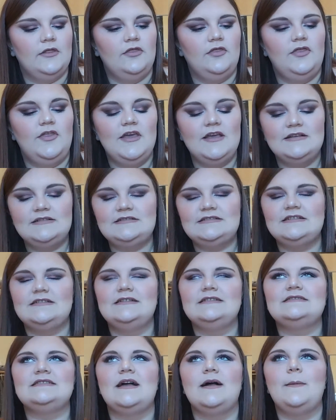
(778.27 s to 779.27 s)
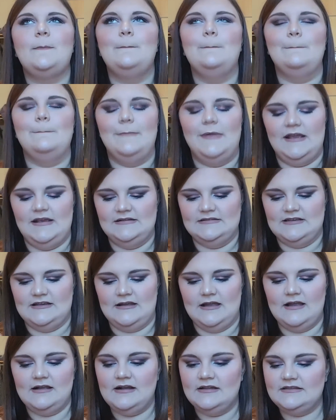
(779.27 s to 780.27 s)
This is amazing.
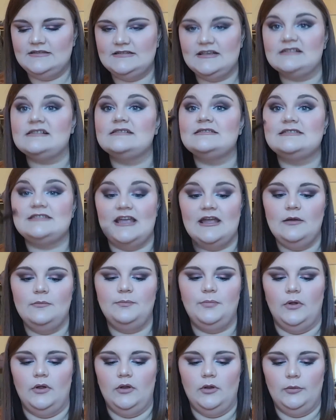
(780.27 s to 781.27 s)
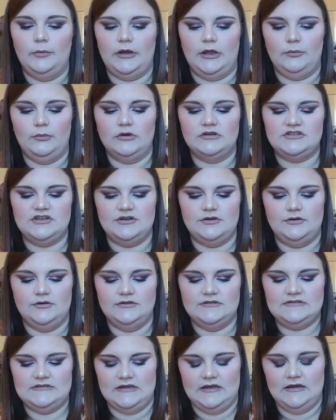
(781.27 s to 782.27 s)
I got this as a sample when I worked at
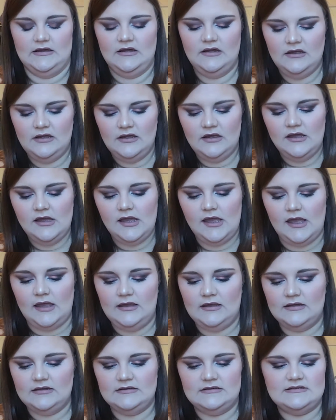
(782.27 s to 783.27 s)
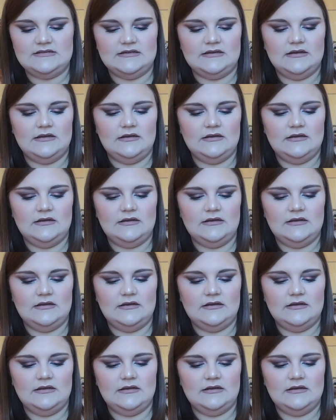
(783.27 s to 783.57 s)
Ulta, and